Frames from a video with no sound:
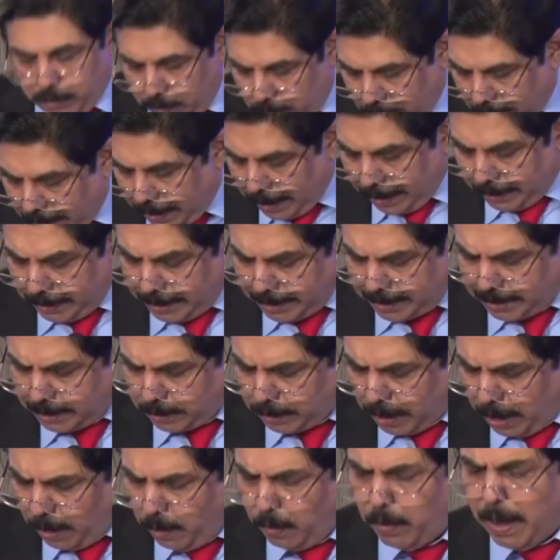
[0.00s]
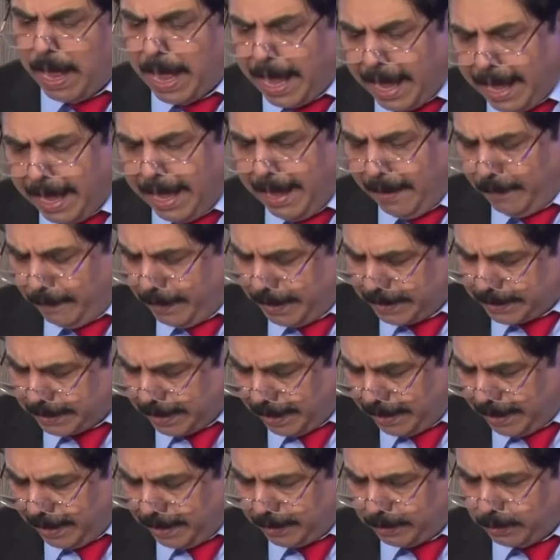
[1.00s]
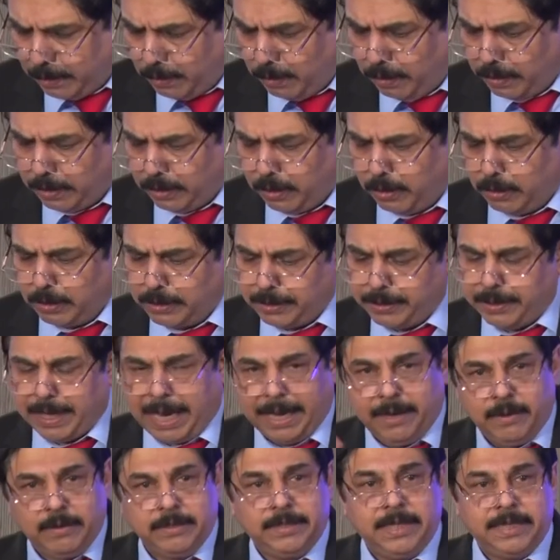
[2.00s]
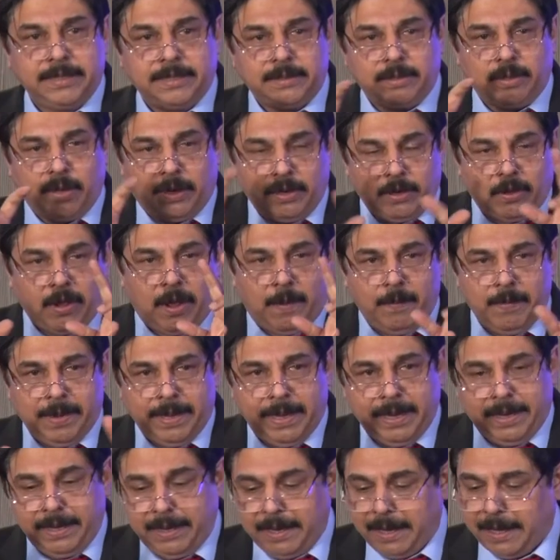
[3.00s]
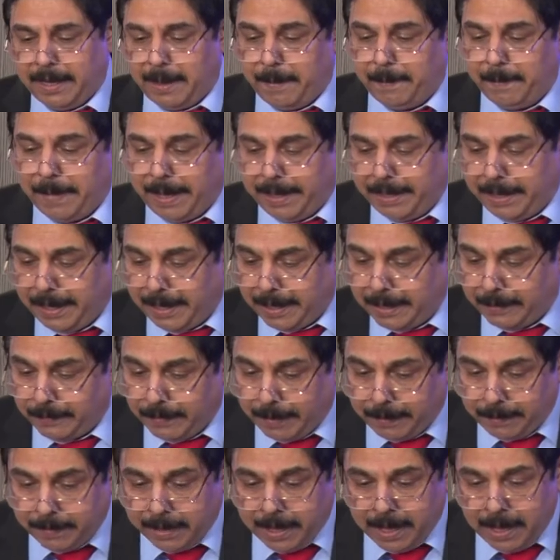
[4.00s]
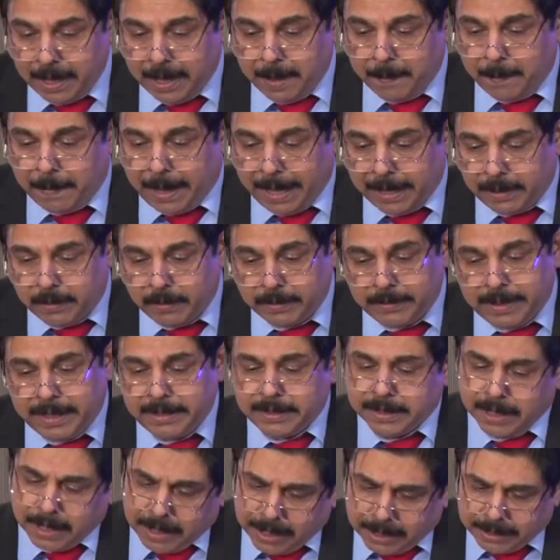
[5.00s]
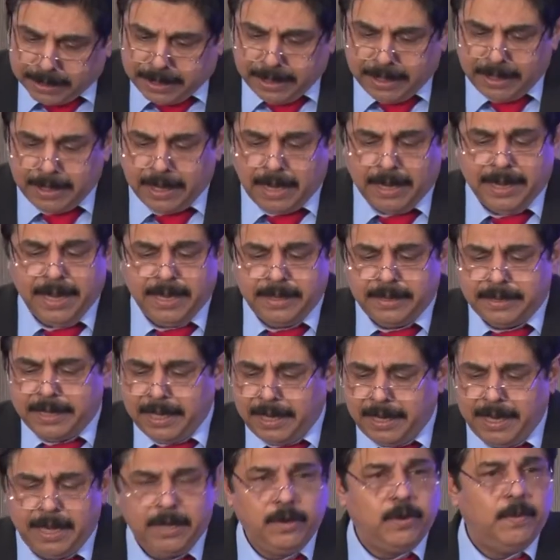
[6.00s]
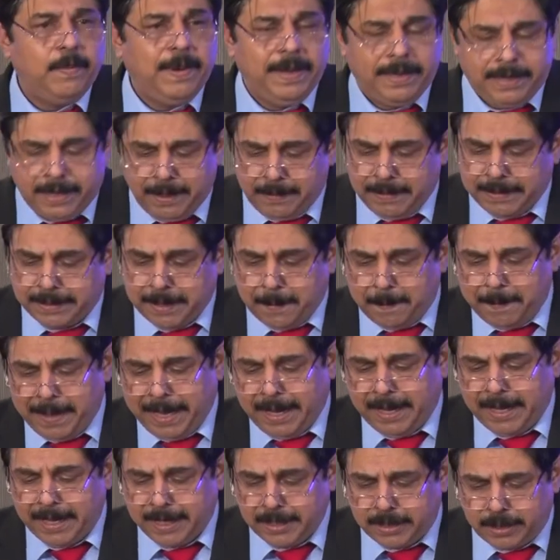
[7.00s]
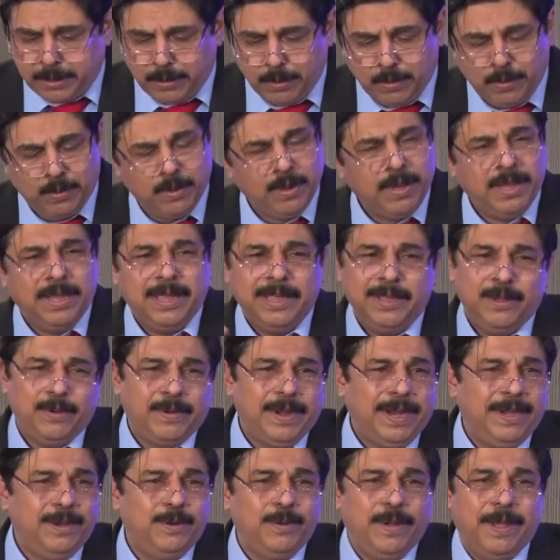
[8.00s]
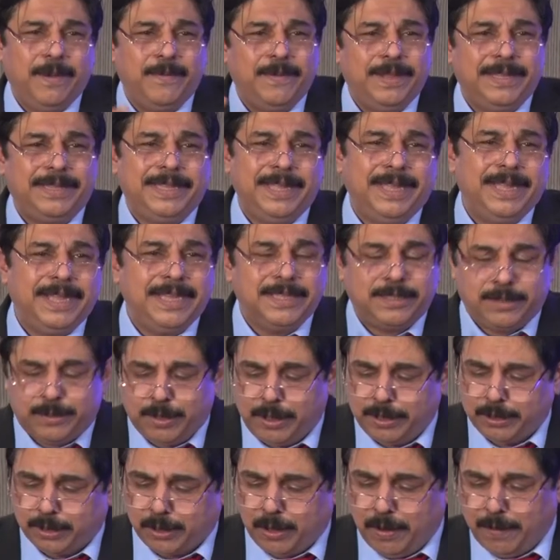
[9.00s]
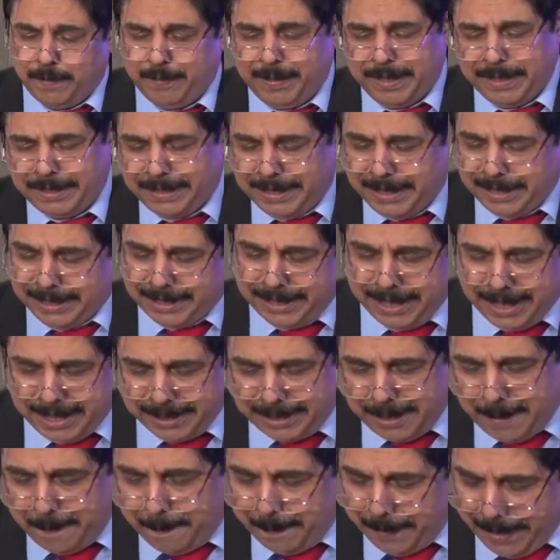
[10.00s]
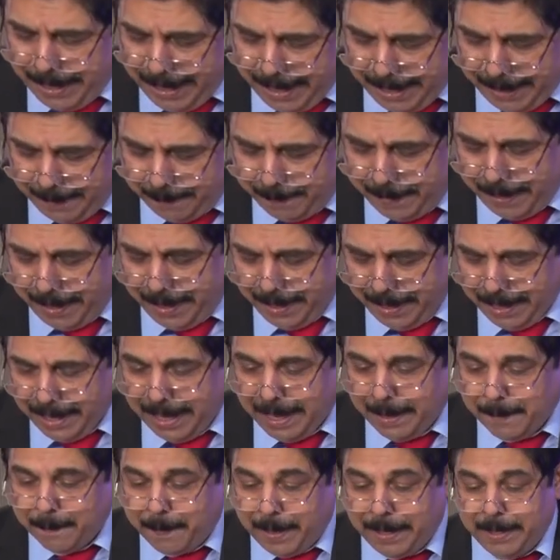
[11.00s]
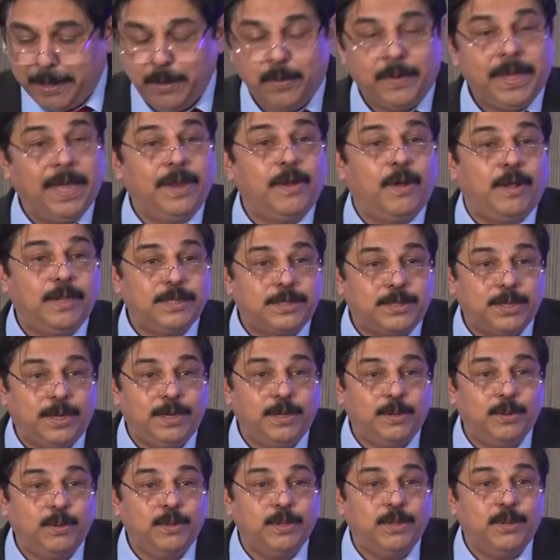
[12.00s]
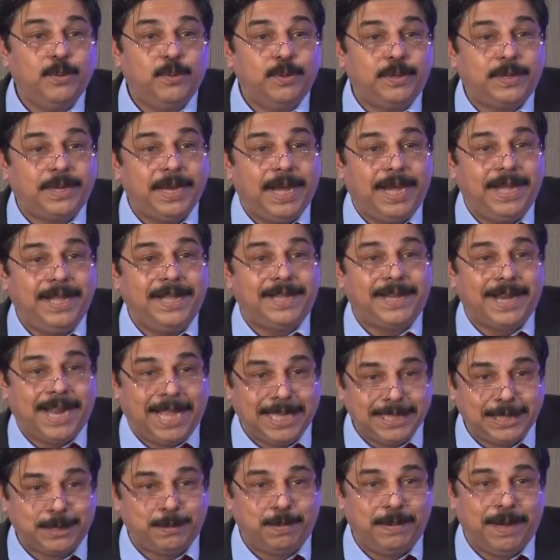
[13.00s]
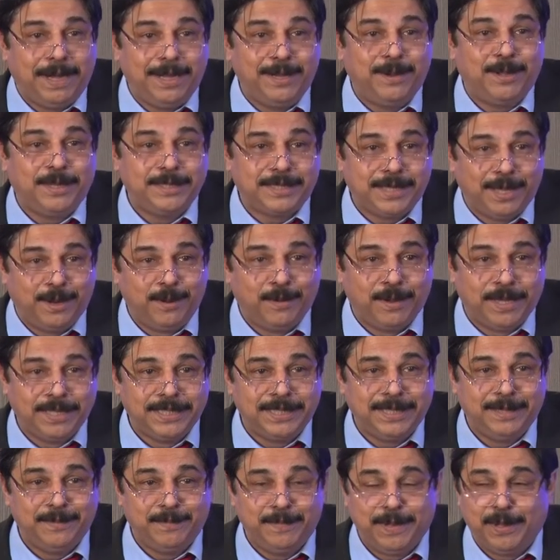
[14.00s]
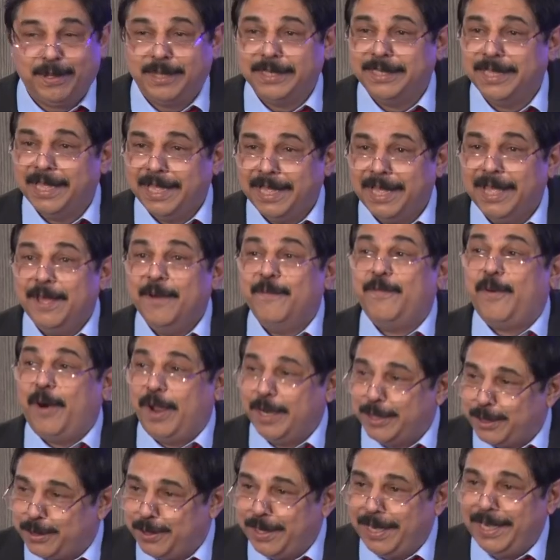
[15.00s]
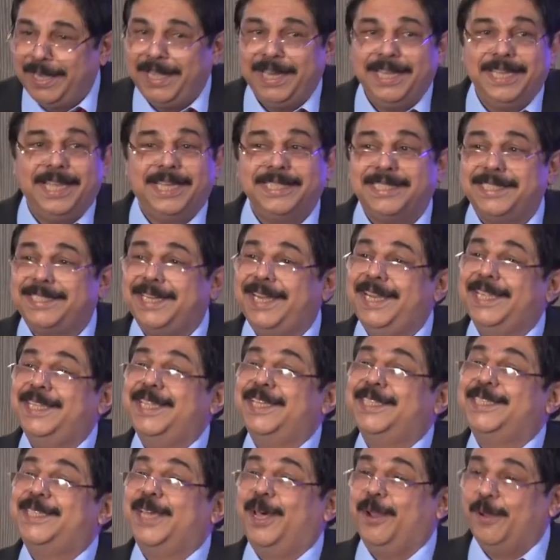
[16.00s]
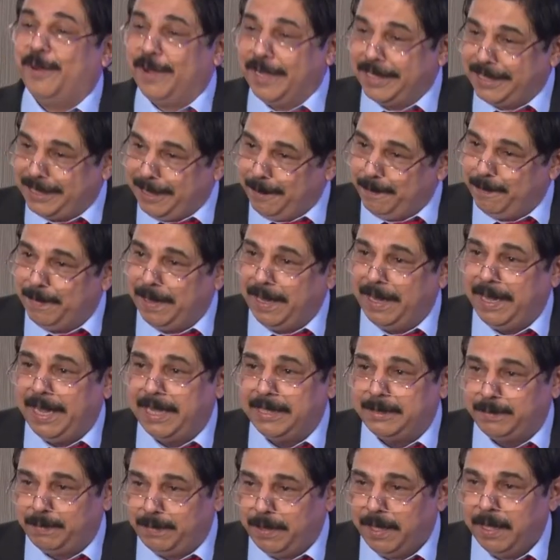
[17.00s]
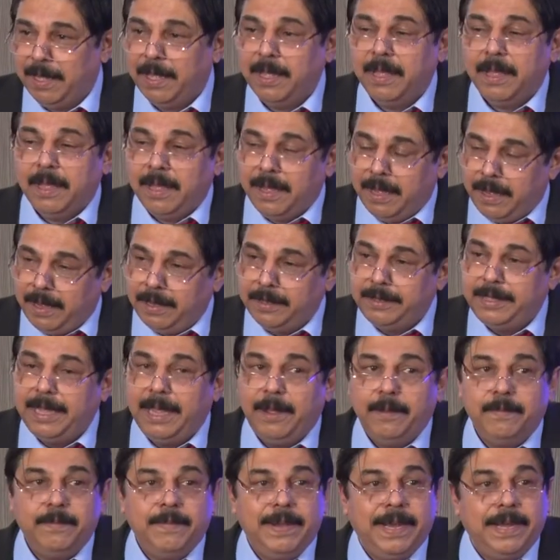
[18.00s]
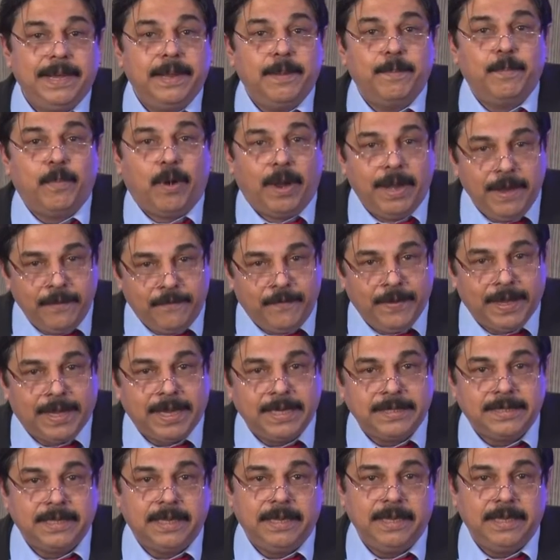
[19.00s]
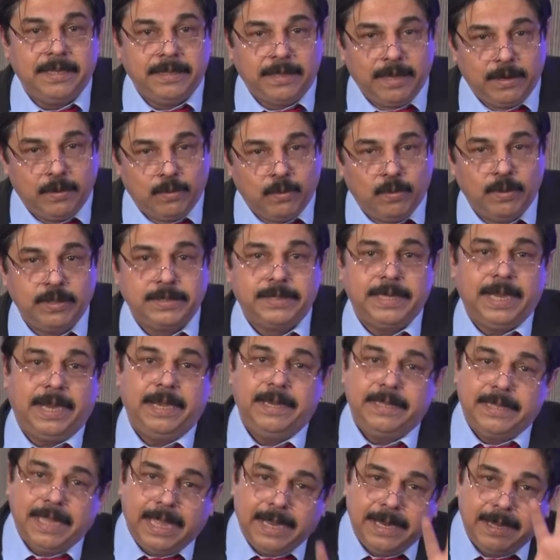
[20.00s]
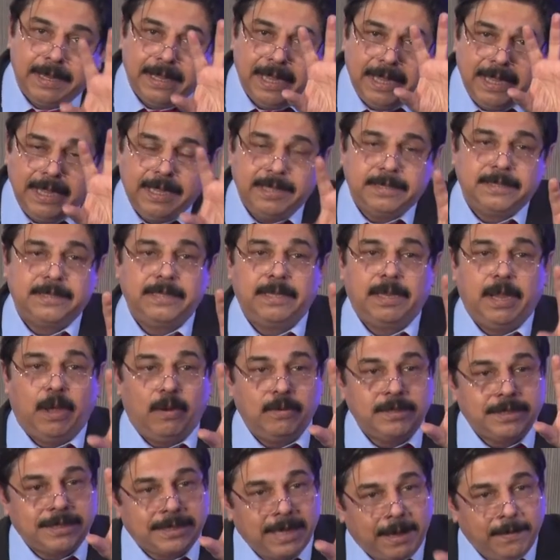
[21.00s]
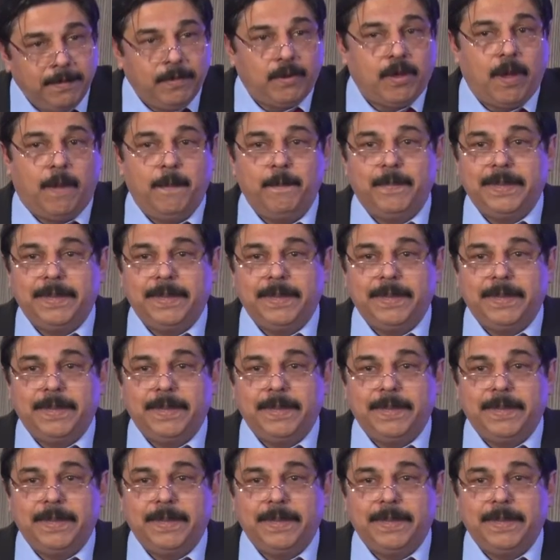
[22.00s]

So this is how I have decided to use digestrone, combining it with micronized. Thin endometrium is a big issue. You can do everything, hysteroscopy, GCSF, PRP, but you can also do uterine transplant or surrogacy because fortunately yesterday the surrogacy bill has, they have made a modification in the rules and there is now some